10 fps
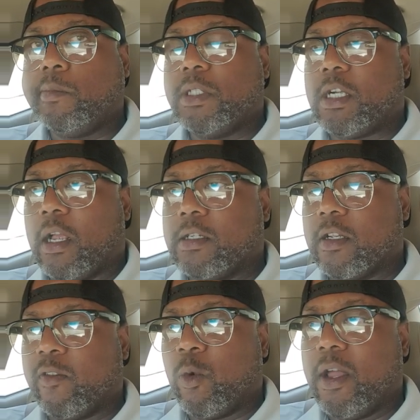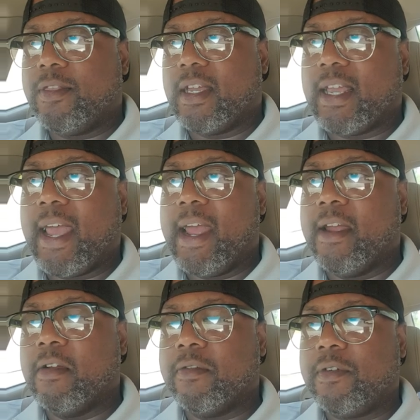because of what they
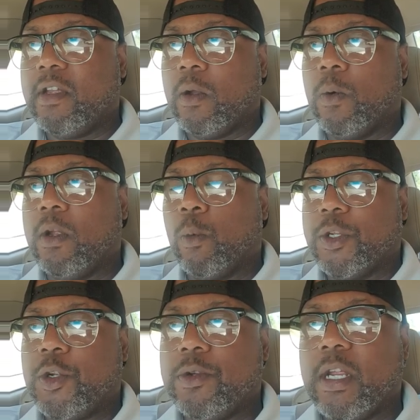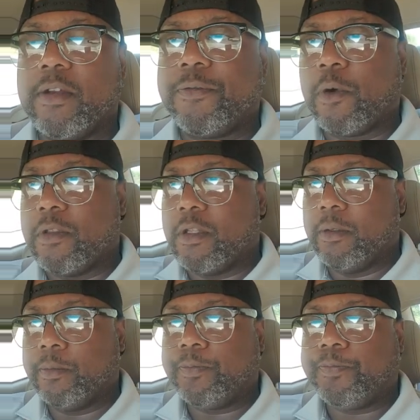have and, and what you did for them.